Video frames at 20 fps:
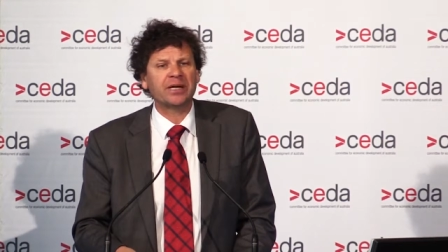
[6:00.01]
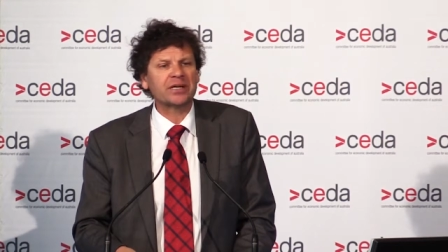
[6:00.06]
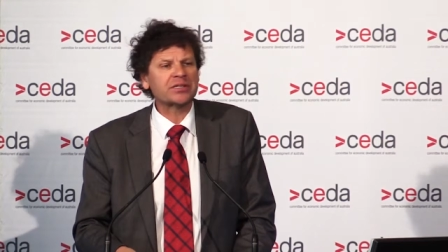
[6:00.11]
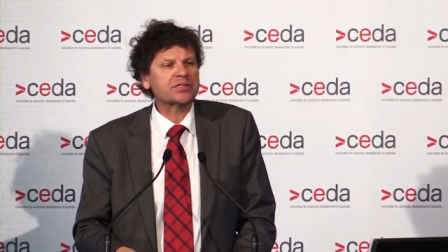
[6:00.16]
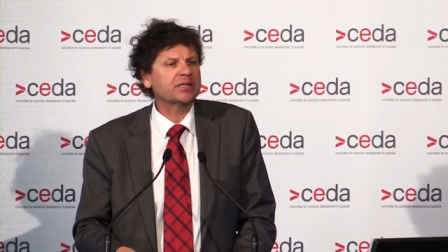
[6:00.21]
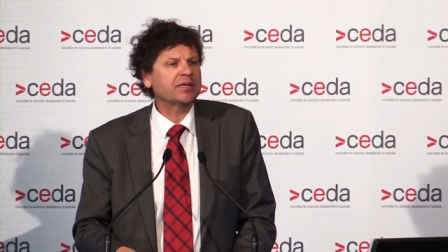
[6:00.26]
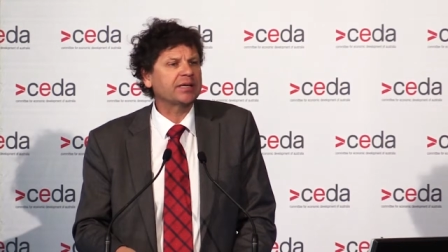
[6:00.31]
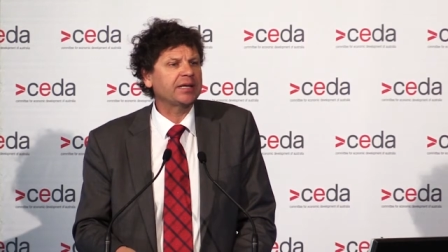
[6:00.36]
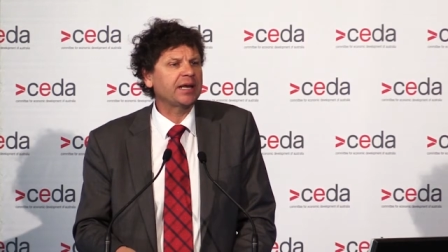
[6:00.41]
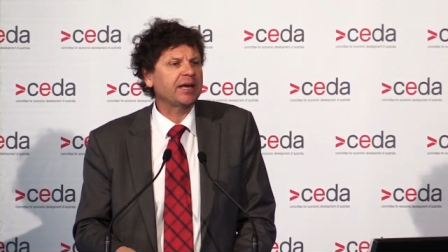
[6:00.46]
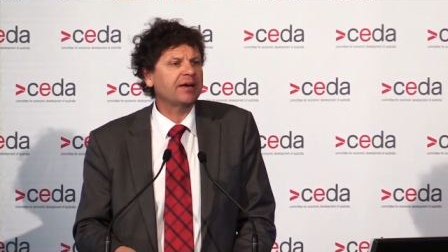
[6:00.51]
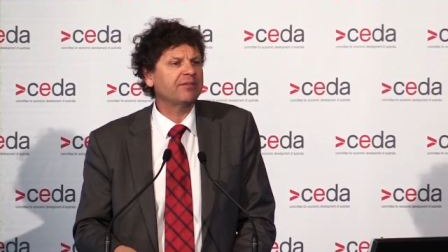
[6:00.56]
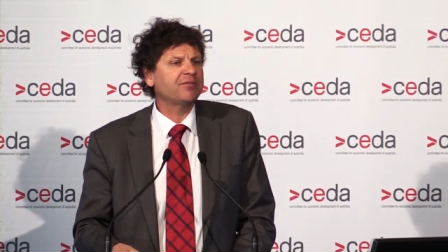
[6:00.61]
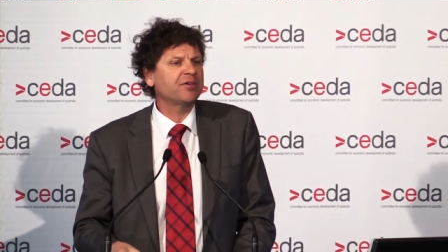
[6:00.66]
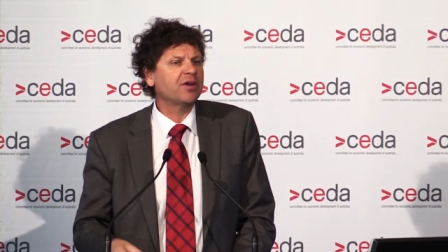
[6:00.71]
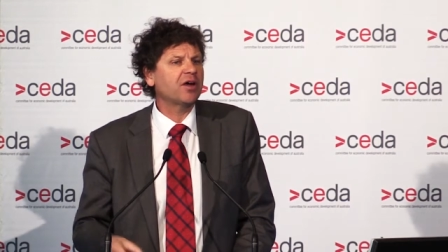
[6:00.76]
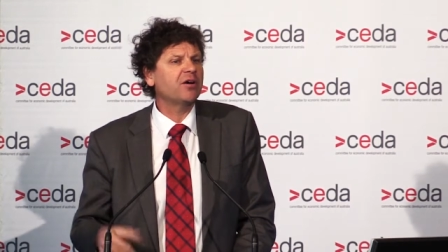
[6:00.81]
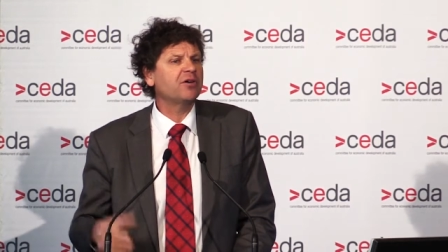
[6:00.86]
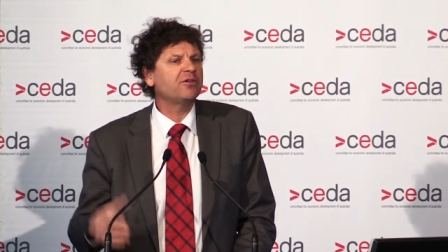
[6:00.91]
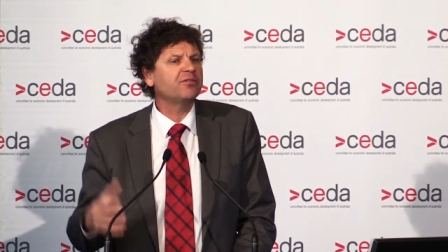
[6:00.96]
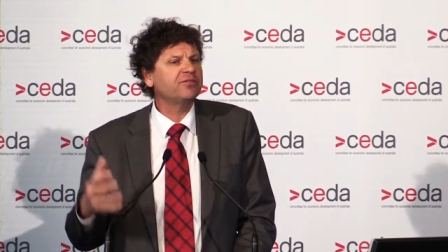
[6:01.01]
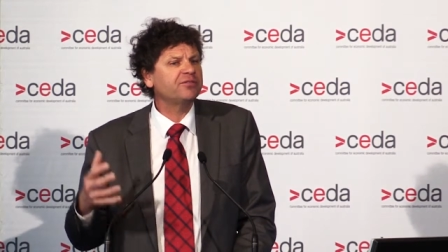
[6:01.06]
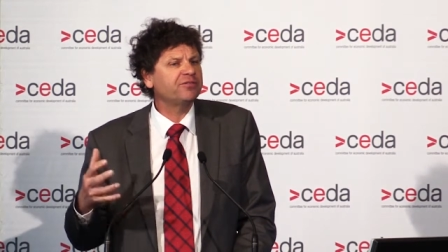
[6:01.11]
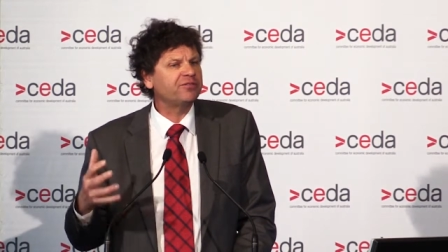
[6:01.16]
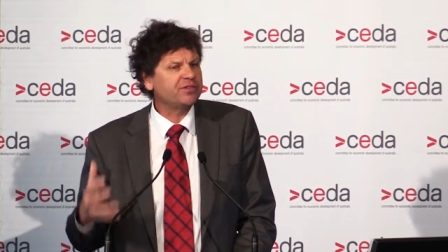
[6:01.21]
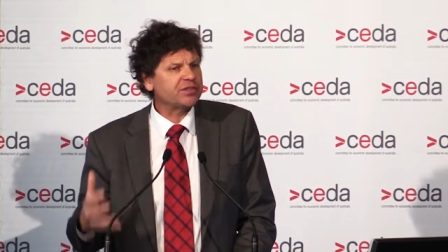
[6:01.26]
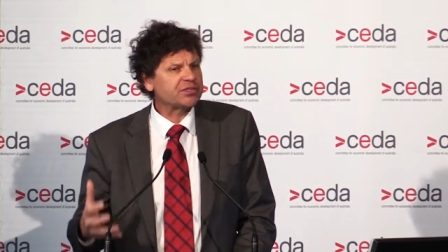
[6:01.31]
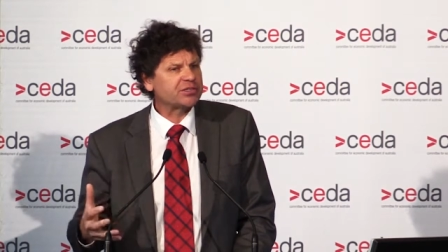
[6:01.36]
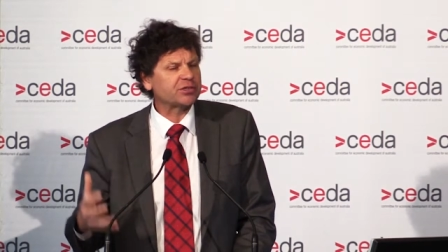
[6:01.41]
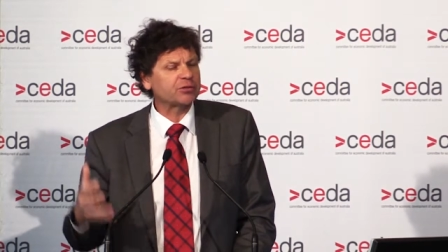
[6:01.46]
actually have no
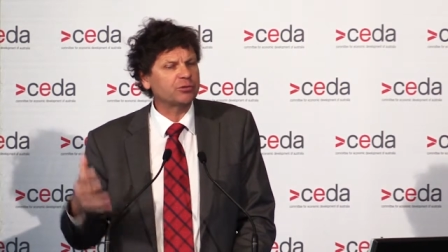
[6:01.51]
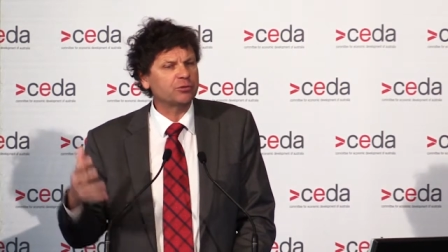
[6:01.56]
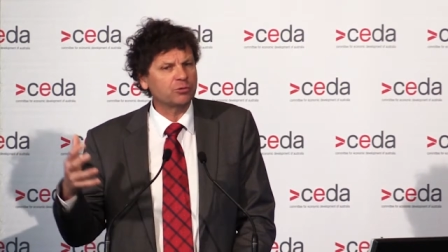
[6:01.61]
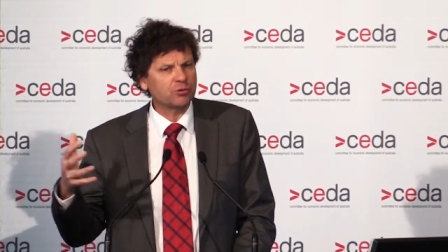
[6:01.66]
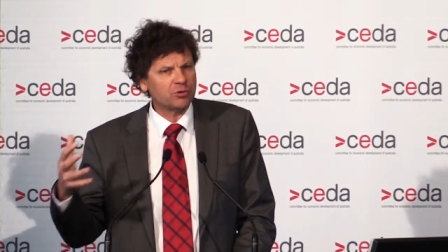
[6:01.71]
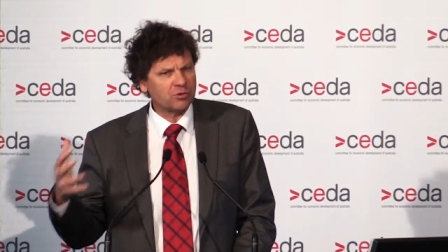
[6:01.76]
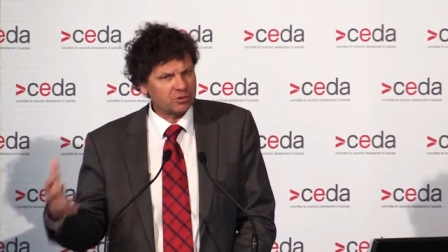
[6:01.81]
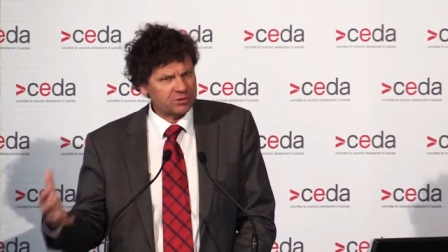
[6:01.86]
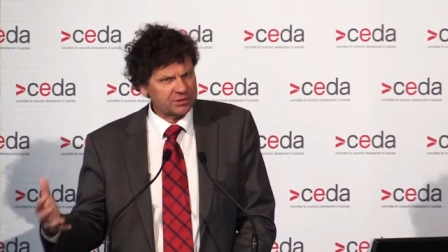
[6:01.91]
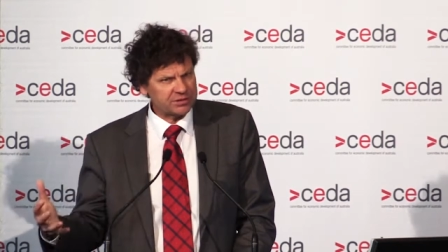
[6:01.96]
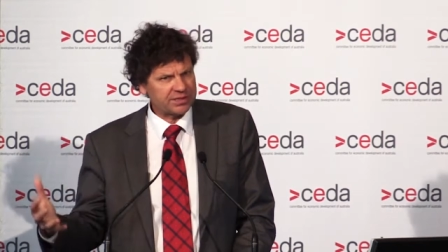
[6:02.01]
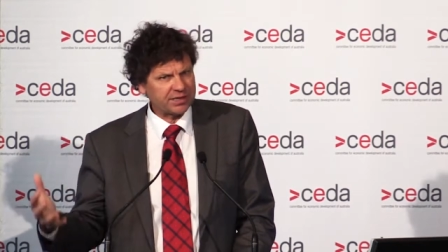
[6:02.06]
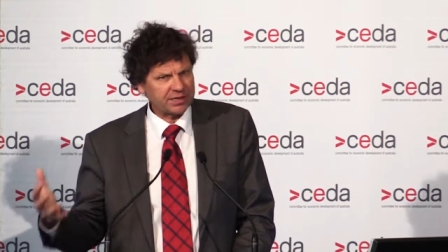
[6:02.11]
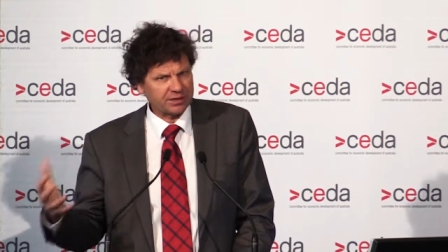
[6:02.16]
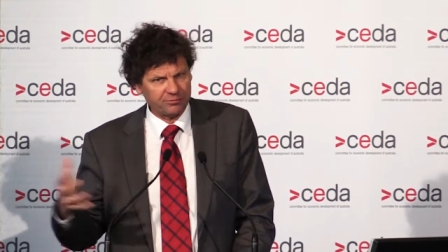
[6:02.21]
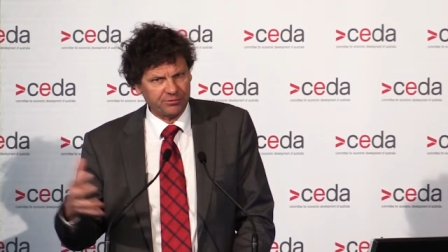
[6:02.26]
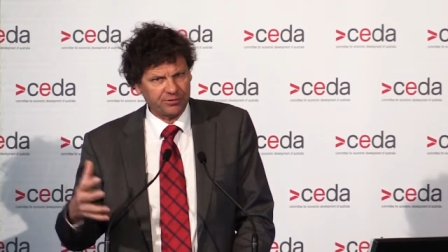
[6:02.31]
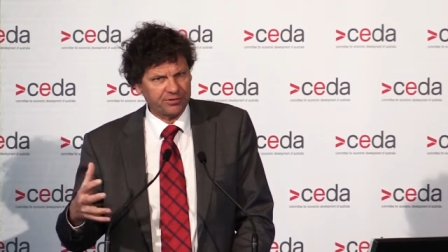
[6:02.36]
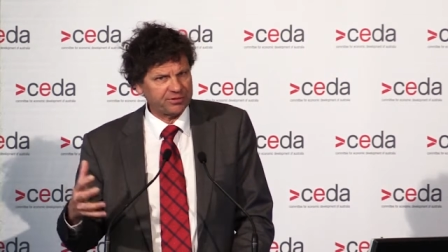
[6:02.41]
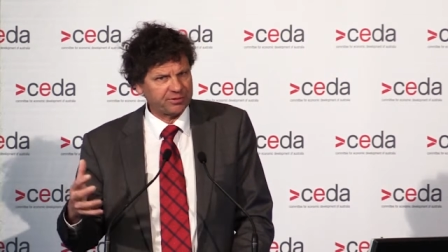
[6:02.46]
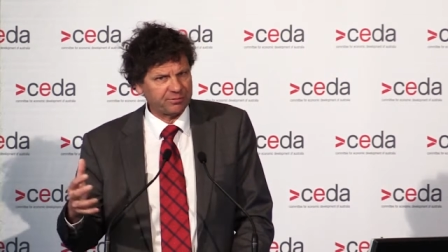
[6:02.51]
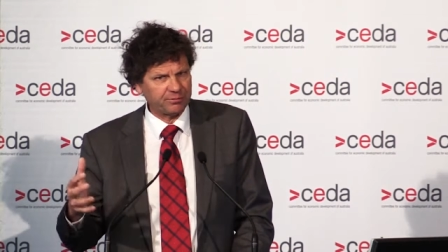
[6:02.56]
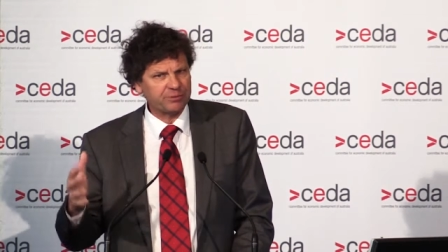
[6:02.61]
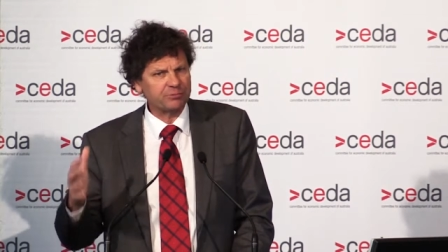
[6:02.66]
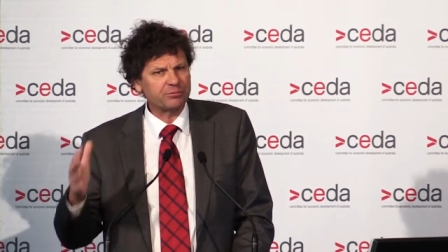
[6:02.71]
physical contact with them.